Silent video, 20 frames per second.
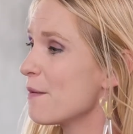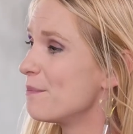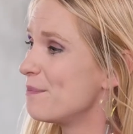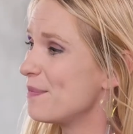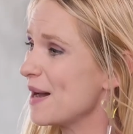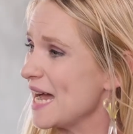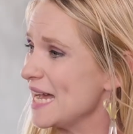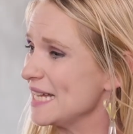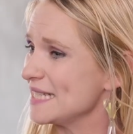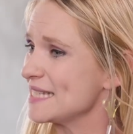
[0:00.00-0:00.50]

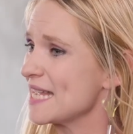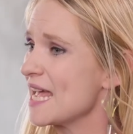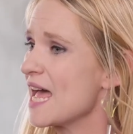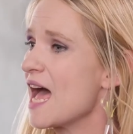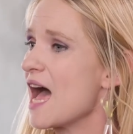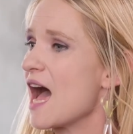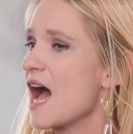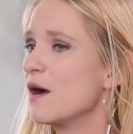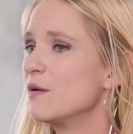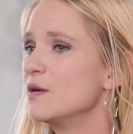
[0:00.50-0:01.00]
But
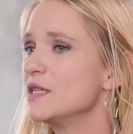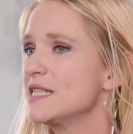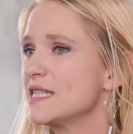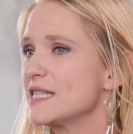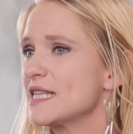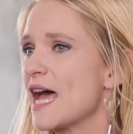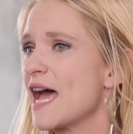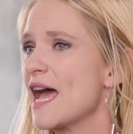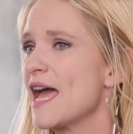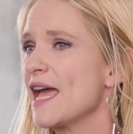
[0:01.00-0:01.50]
I would
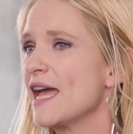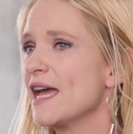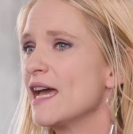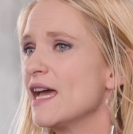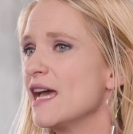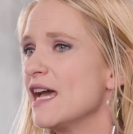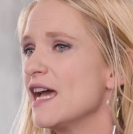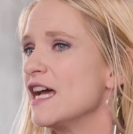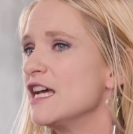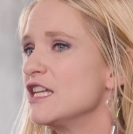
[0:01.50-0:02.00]
say
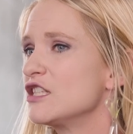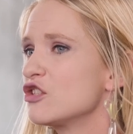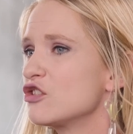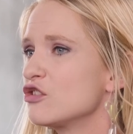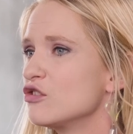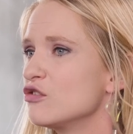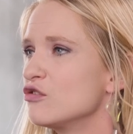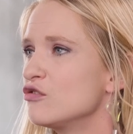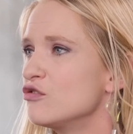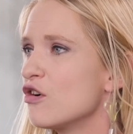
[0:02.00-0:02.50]

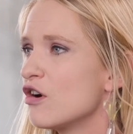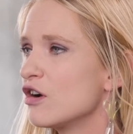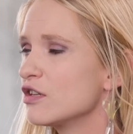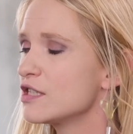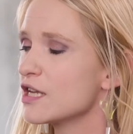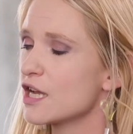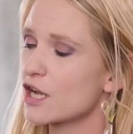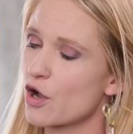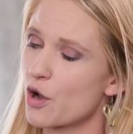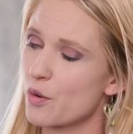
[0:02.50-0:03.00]
it's
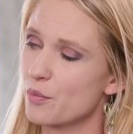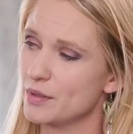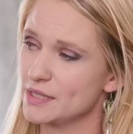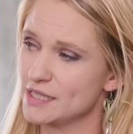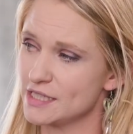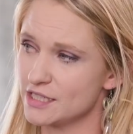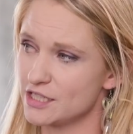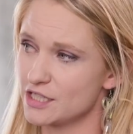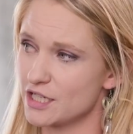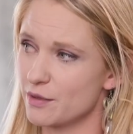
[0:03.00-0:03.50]
not a
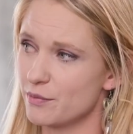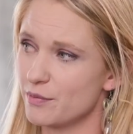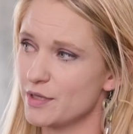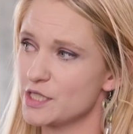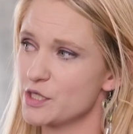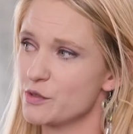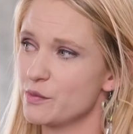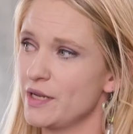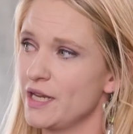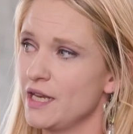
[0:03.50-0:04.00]
competition
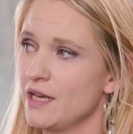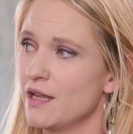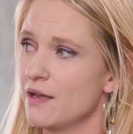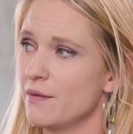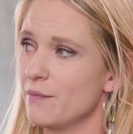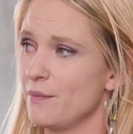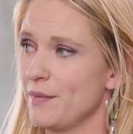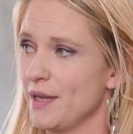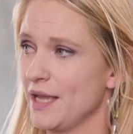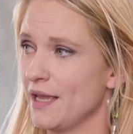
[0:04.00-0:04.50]

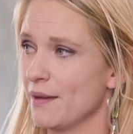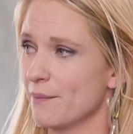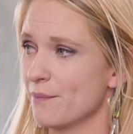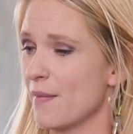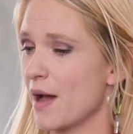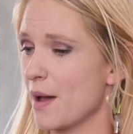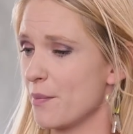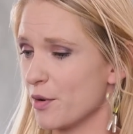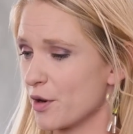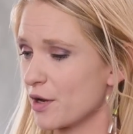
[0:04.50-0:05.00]
between
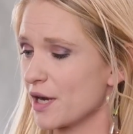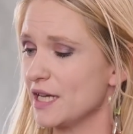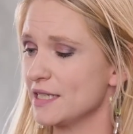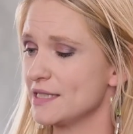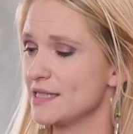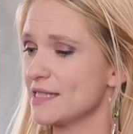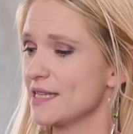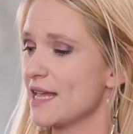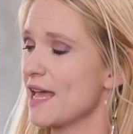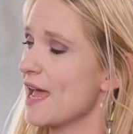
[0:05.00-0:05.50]
my
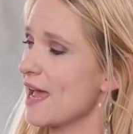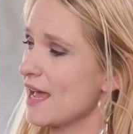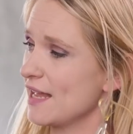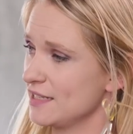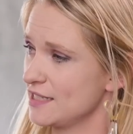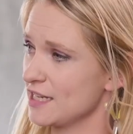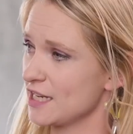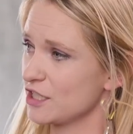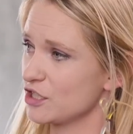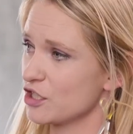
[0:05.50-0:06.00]
booklets
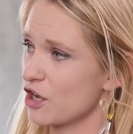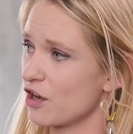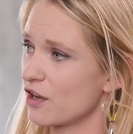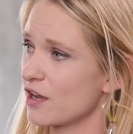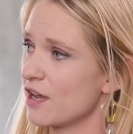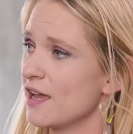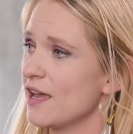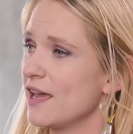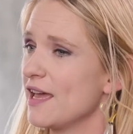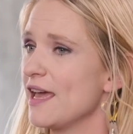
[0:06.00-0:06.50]
and TikTok.
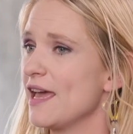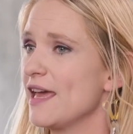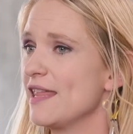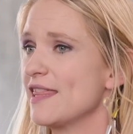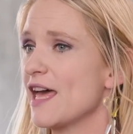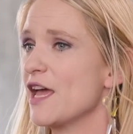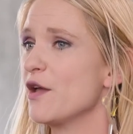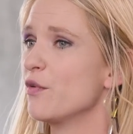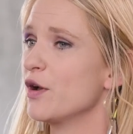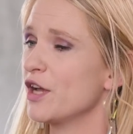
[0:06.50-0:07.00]

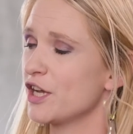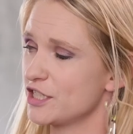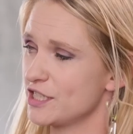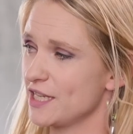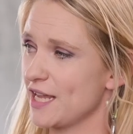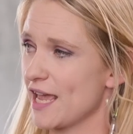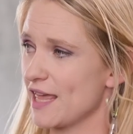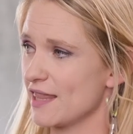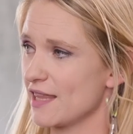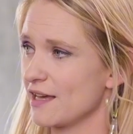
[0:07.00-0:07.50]
They work
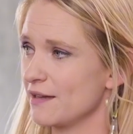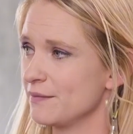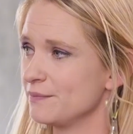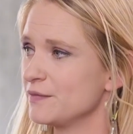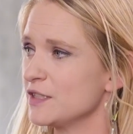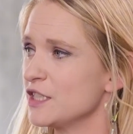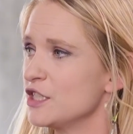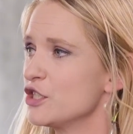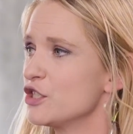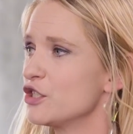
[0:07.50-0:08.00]
together.
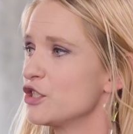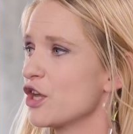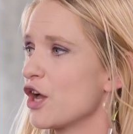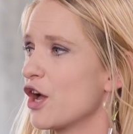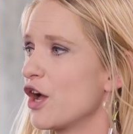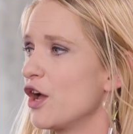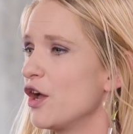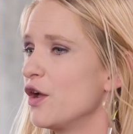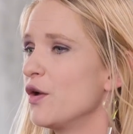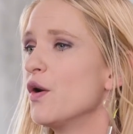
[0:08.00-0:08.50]

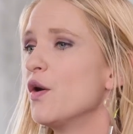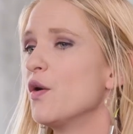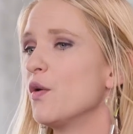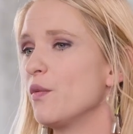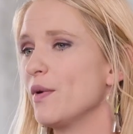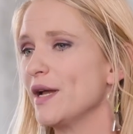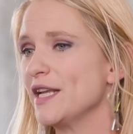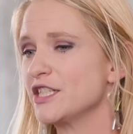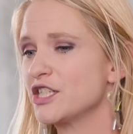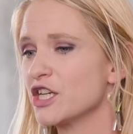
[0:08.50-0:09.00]
So
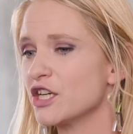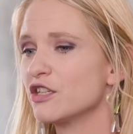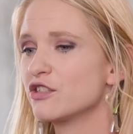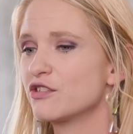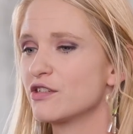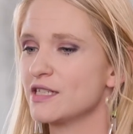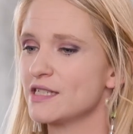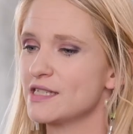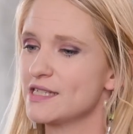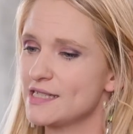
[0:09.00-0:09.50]
when
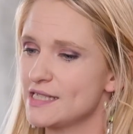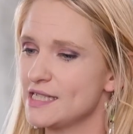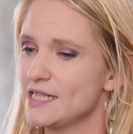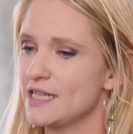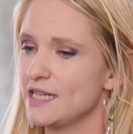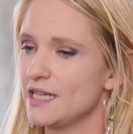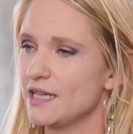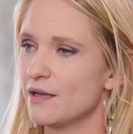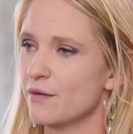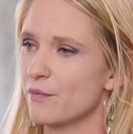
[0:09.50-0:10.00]
children
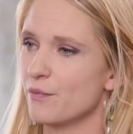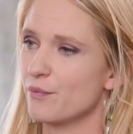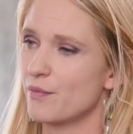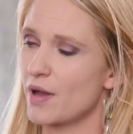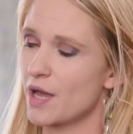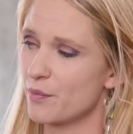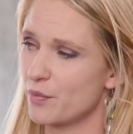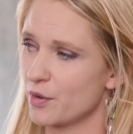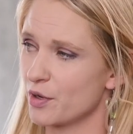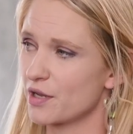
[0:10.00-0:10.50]
see
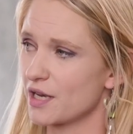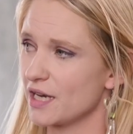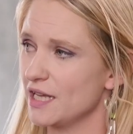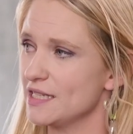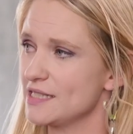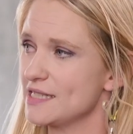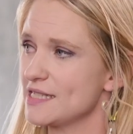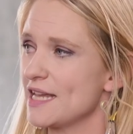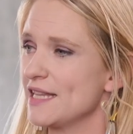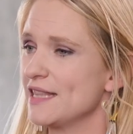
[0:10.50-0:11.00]
my
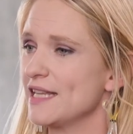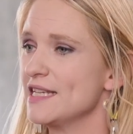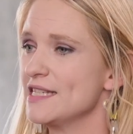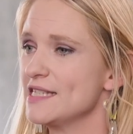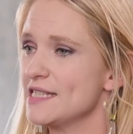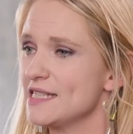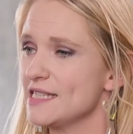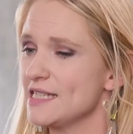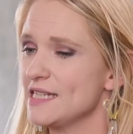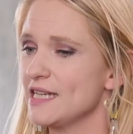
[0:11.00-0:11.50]
booklets and they
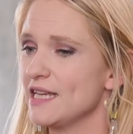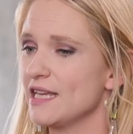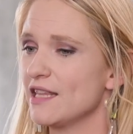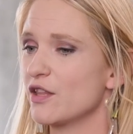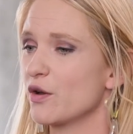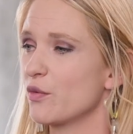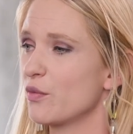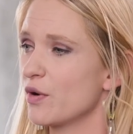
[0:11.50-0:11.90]
see the